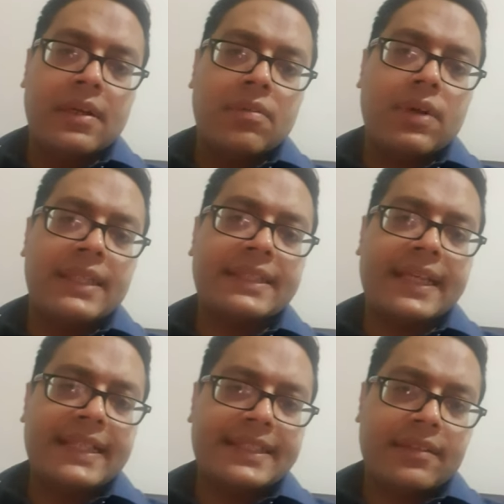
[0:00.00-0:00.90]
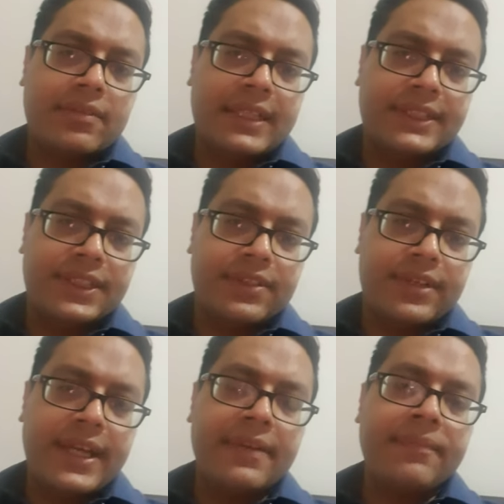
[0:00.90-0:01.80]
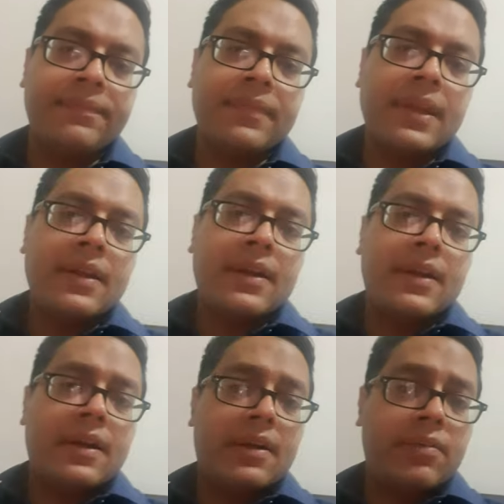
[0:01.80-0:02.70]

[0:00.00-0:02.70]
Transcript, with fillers: One is Kayser-Fleischer ring, uh,